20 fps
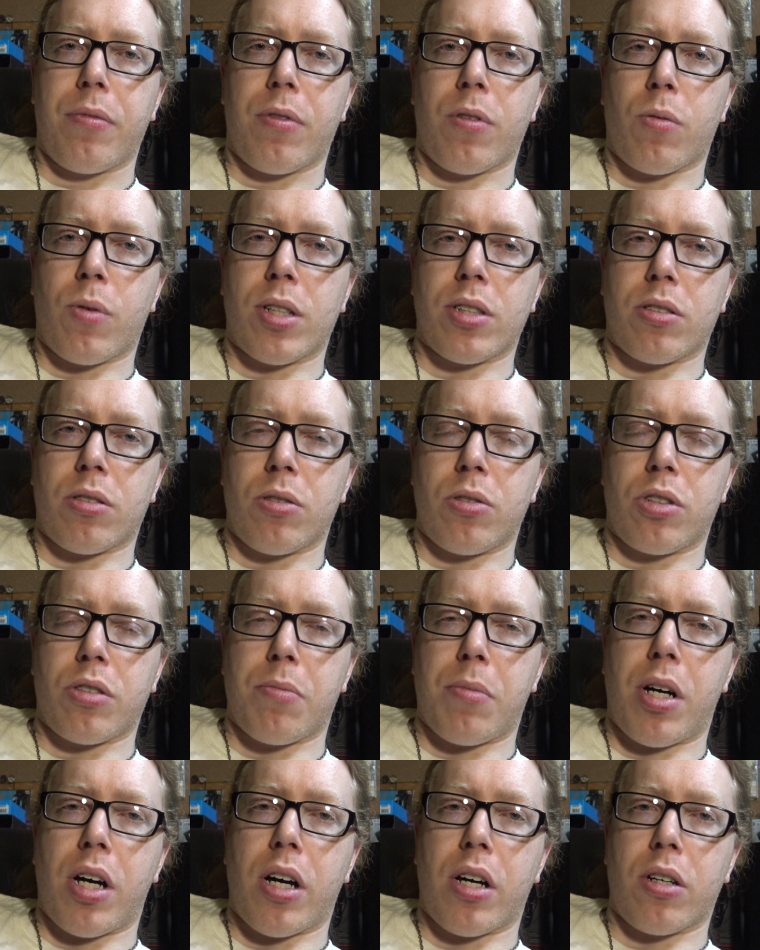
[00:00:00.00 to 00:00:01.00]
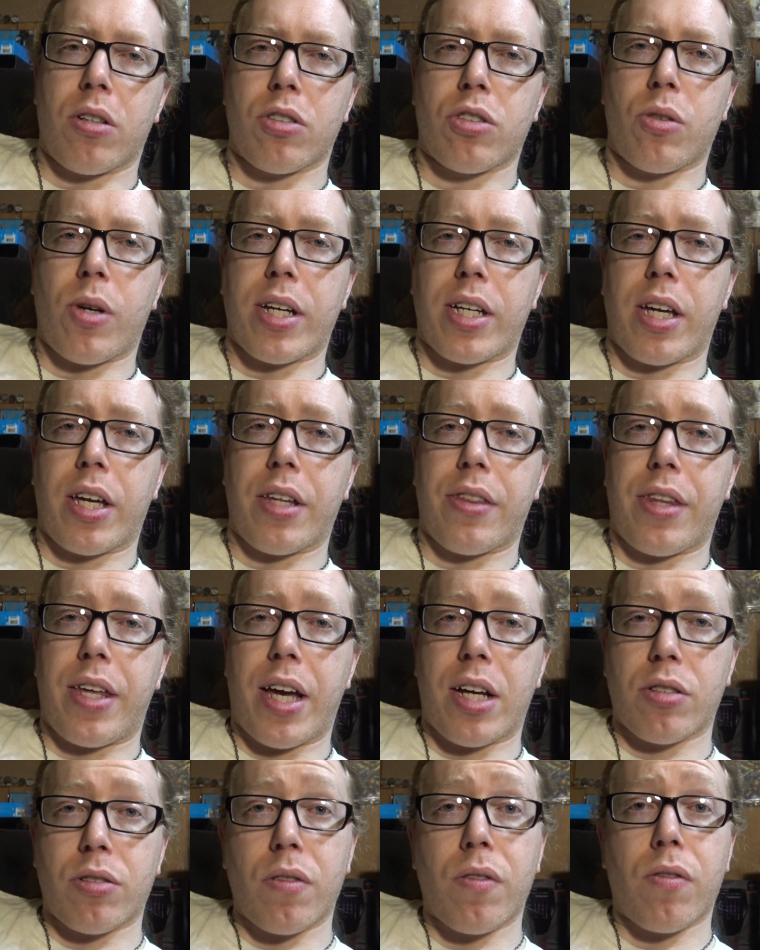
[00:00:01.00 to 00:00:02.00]
resolution monitor so I could get the
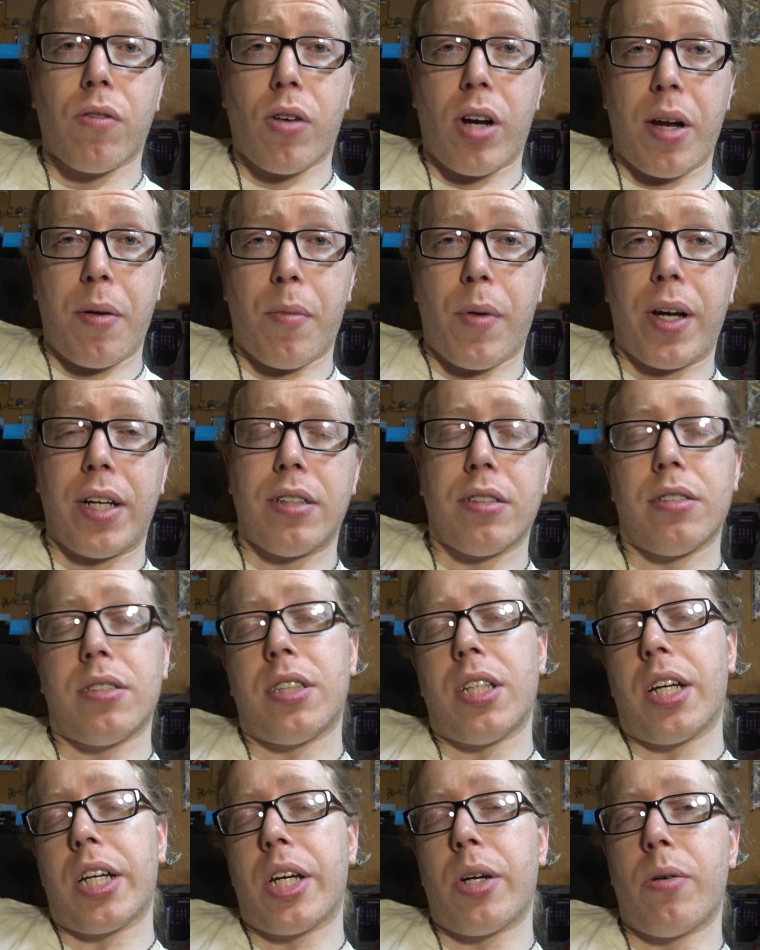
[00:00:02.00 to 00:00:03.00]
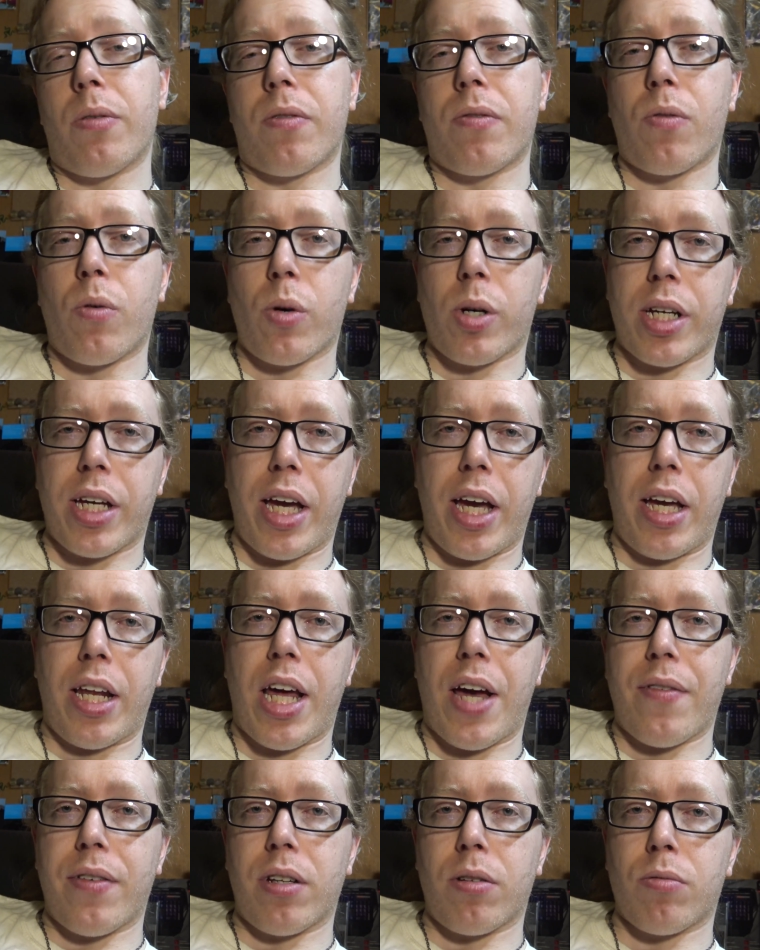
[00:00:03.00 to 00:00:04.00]
extra frame rate instead of going 4K and
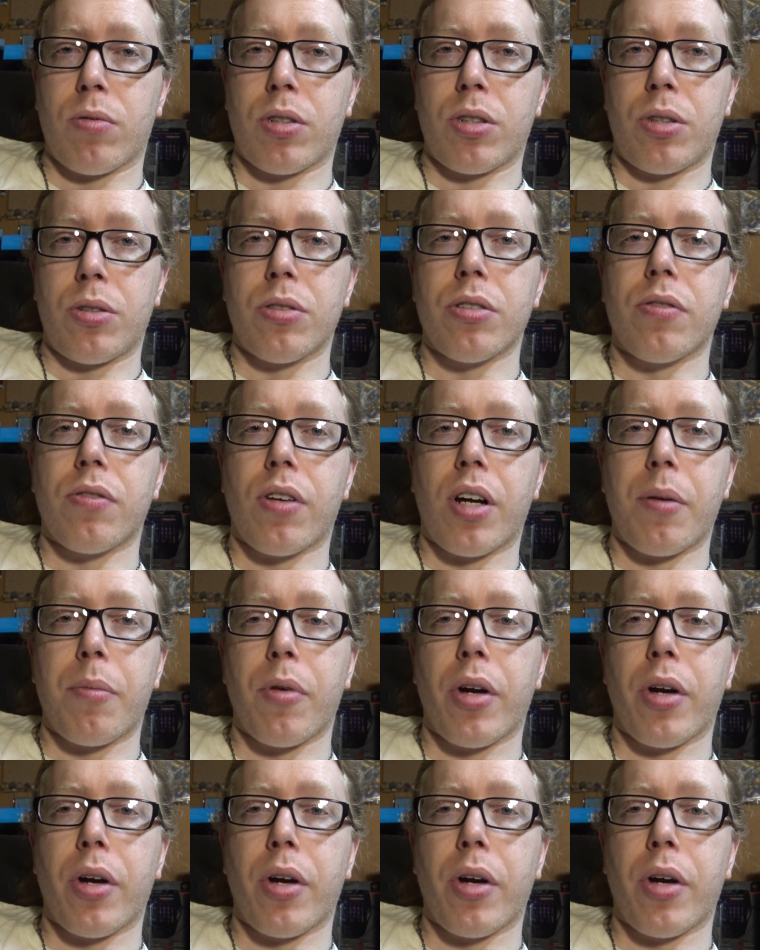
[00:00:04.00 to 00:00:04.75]
having a reduced frame